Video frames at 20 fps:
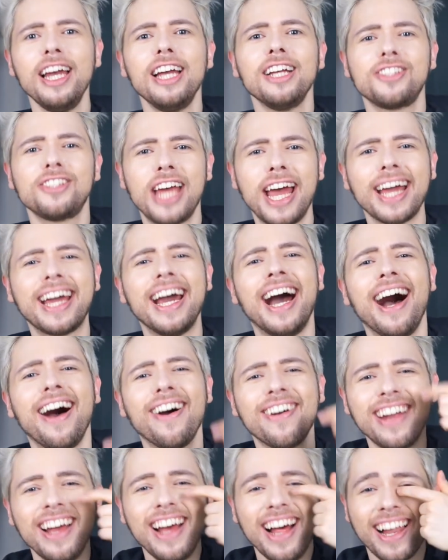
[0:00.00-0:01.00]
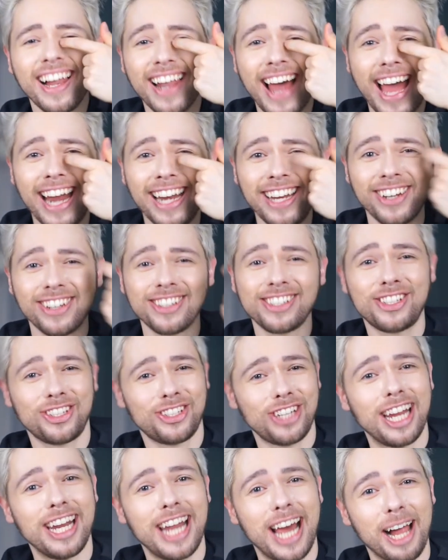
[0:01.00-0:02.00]
Check out Lanier's
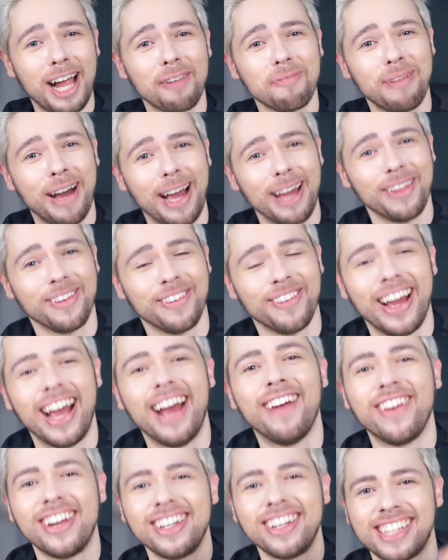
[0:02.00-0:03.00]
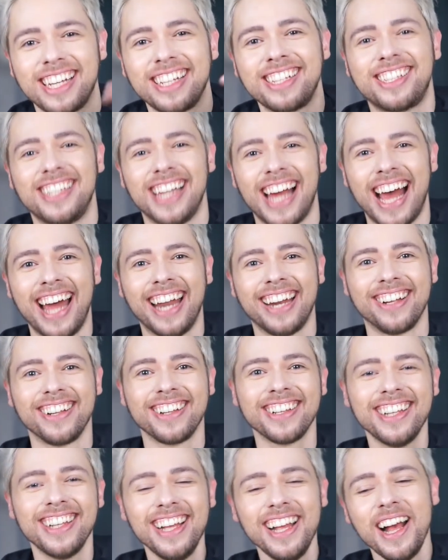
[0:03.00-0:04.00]
Chanel, by the way. I want to say
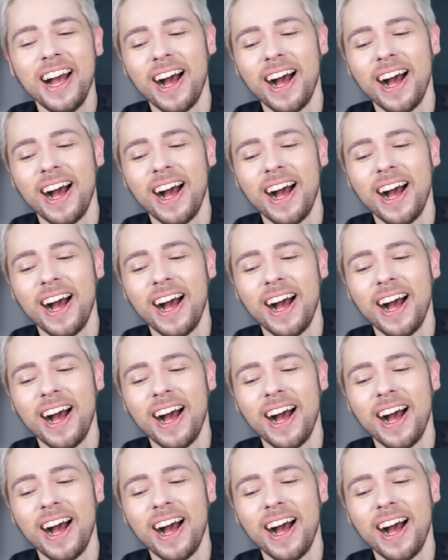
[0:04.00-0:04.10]
channel.